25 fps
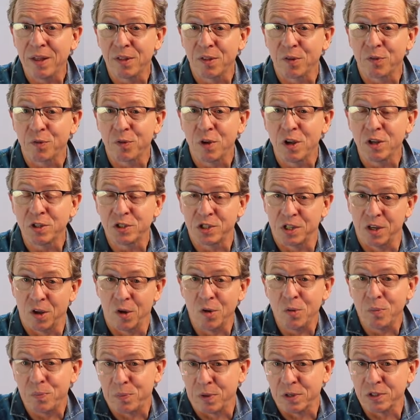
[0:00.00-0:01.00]
the first
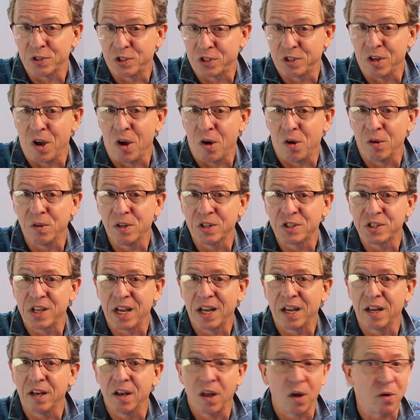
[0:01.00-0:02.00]
note, but start on the
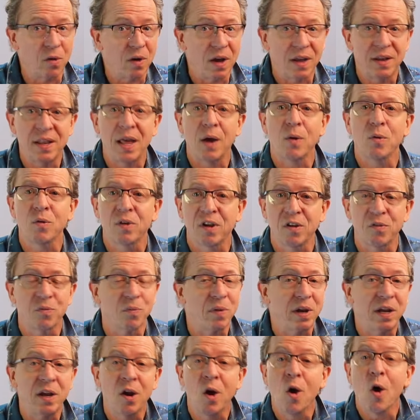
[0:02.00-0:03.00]
second note, and that will give
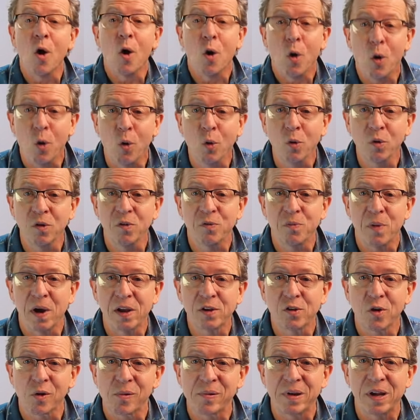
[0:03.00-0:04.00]
me all of my
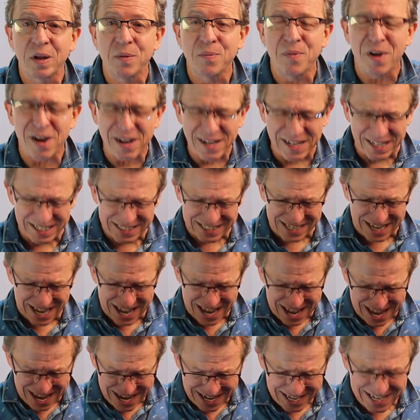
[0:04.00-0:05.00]
Dorian minors?
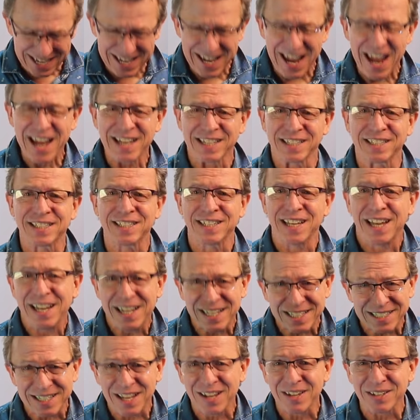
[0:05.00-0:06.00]
Yes,
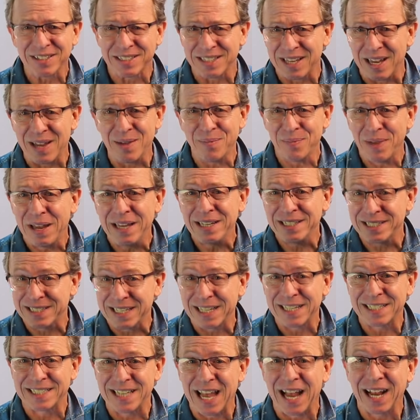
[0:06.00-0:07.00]
it does. It means
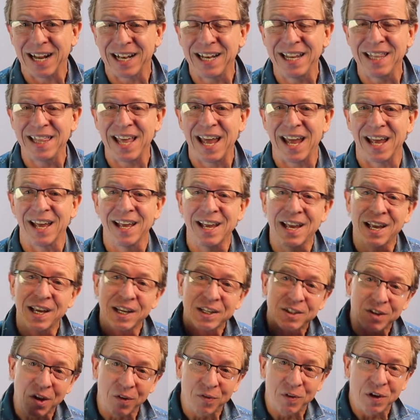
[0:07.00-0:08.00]
exactly that.
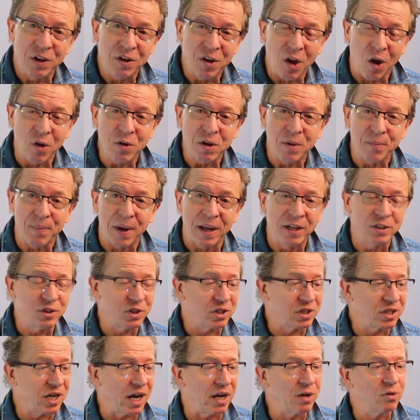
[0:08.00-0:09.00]
So if you know your major
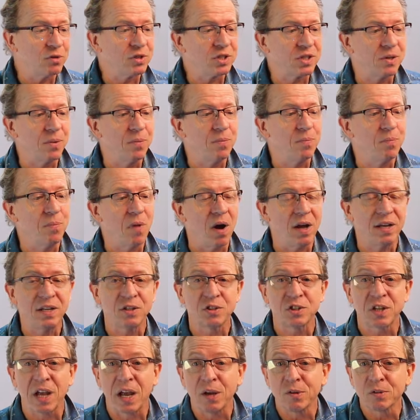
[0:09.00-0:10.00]
scales, the minor
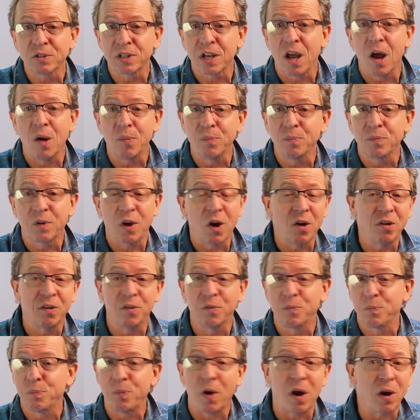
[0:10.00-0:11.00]
scales come kind
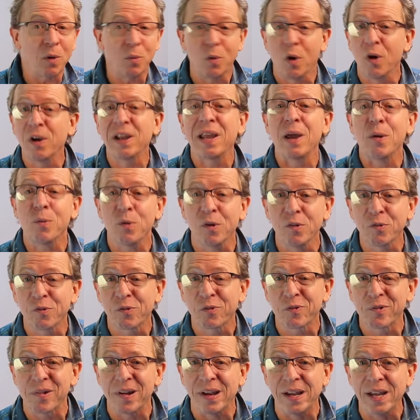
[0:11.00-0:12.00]
of buy one, get one
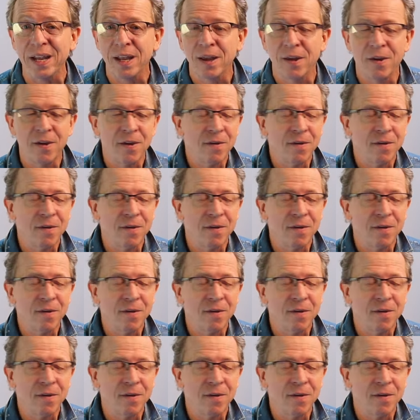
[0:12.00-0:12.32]
free.